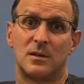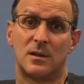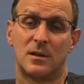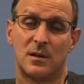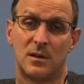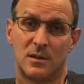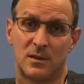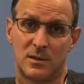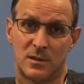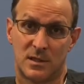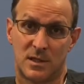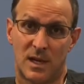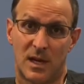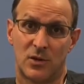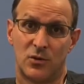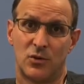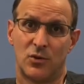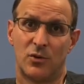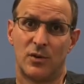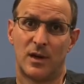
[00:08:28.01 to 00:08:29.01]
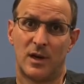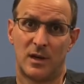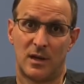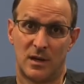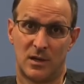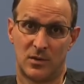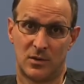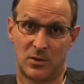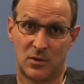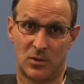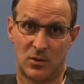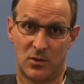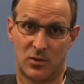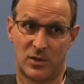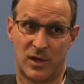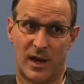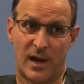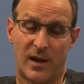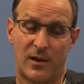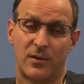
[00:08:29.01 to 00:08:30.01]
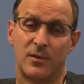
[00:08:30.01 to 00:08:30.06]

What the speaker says: scheduled and into your child,